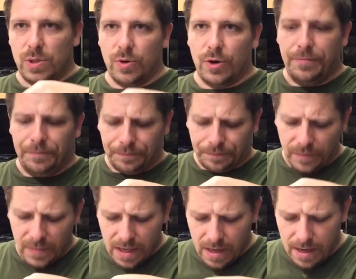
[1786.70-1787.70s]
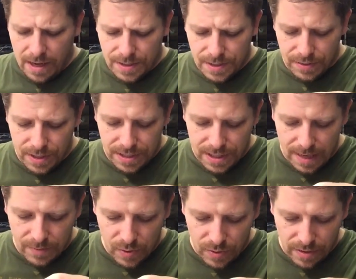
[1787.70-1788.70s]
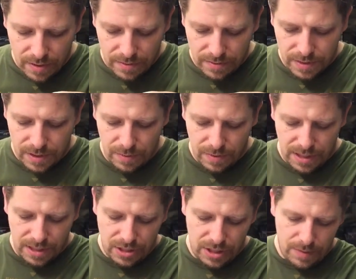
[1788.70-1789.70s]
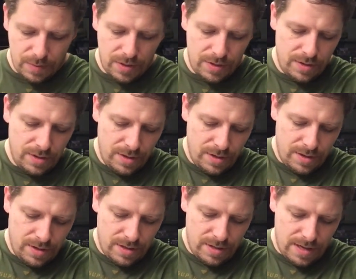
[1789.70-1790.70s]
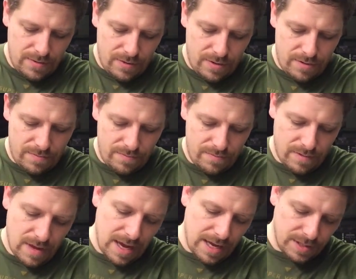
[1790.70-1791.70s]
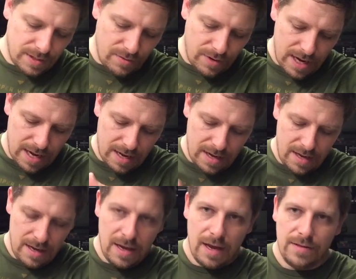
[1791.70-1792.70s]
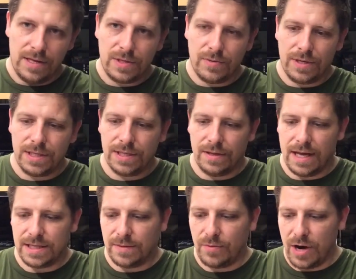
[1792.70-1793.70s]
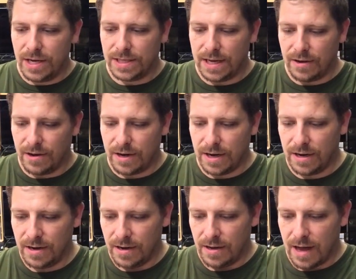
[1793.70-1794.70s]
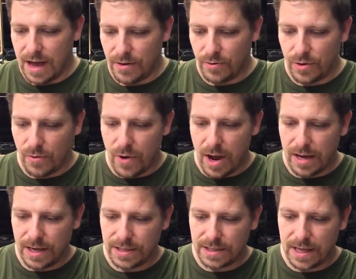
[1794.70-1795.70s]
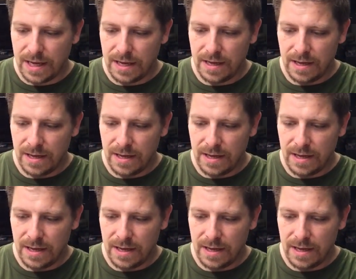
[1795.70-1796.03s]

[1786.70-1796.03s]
store. And so these games aren't stupidly cheap. They were, I guess, okay. And this one still has the price tag on it. I don't know why, because they